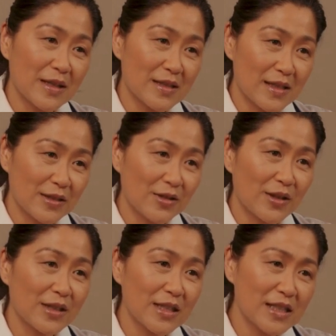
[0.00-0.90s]
all the
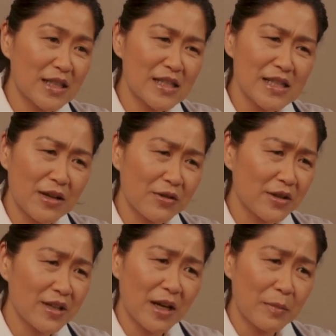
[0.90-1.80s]
joy out of
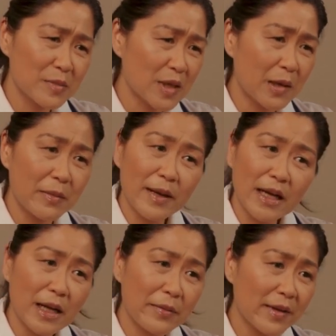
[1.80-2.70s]
eating, so
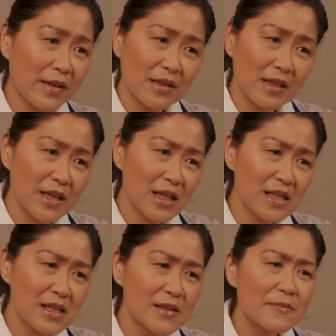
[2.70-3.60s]
you might just
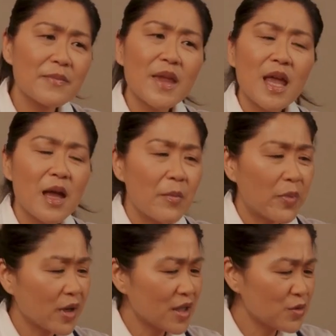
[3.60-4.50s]
decide to eat
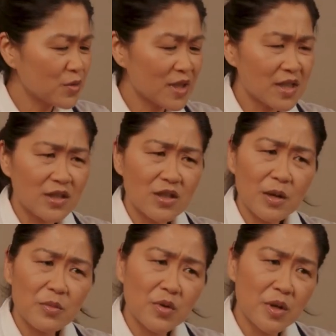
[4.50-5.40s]
everything
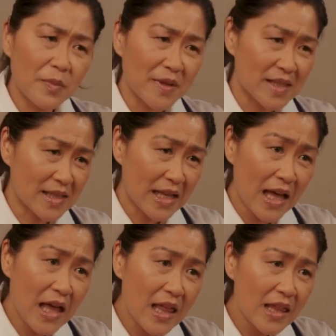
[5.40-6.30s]
together, which is
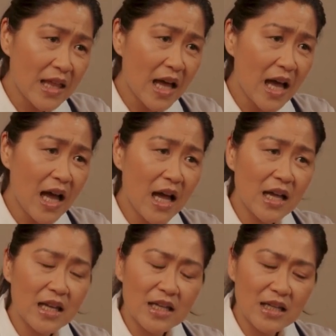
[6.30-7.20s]
just fine.
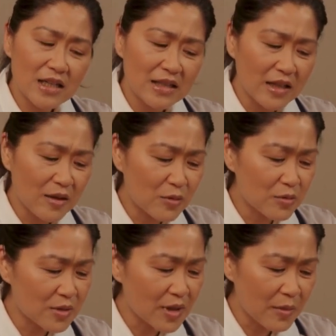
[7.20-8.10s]
And then,
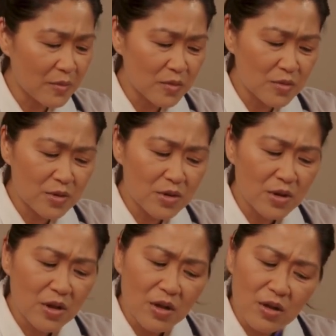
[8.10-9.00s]
especially if
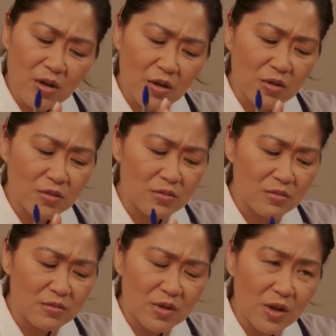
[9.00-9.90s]
you don't want to
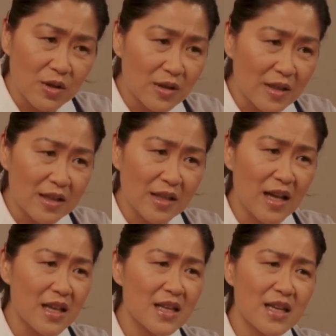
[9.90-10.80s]
drink
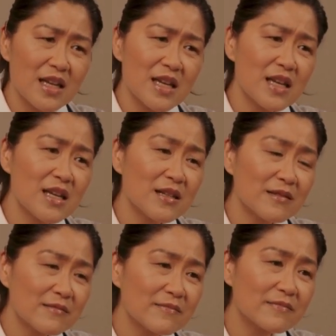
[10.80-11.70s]
vinegar in
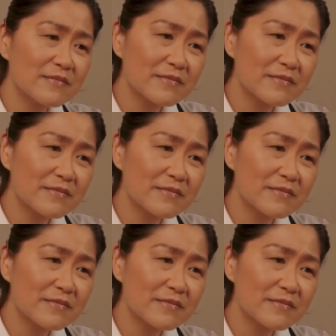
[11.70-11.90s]
water,